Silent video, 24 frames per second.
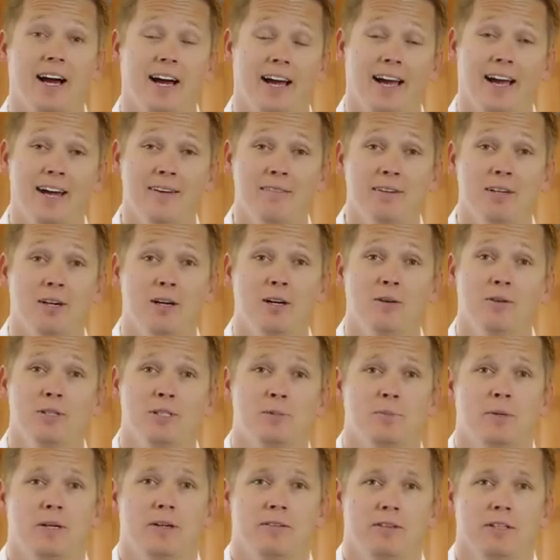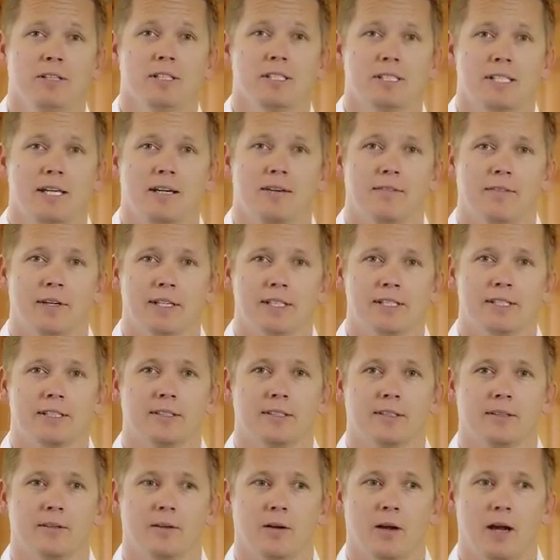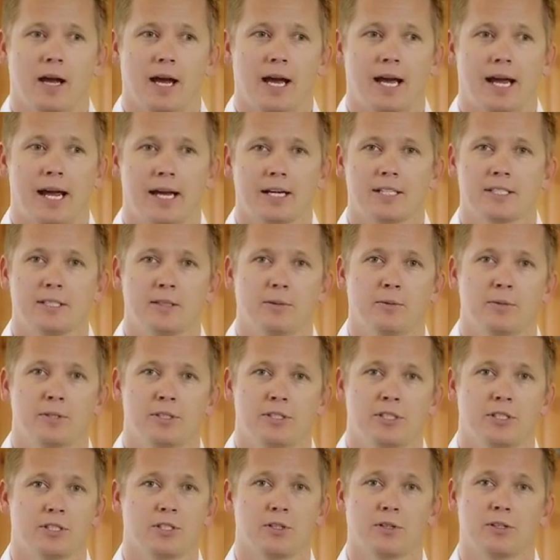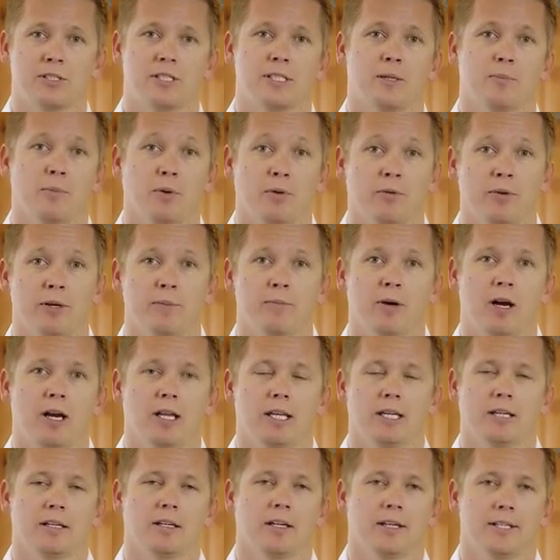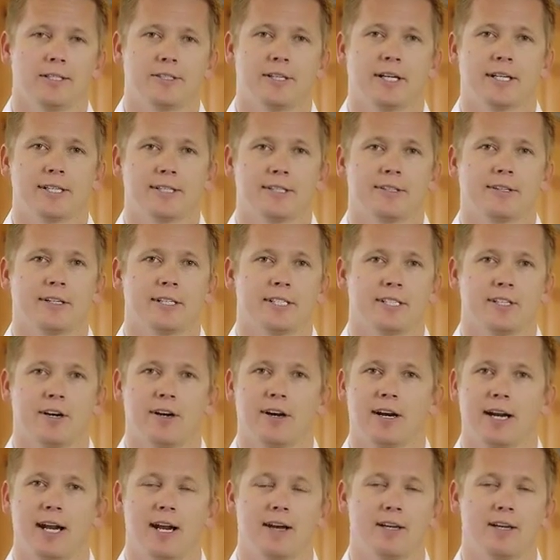I haven't always been a real estate investor. I actually was just a simple remodeling contractor. I started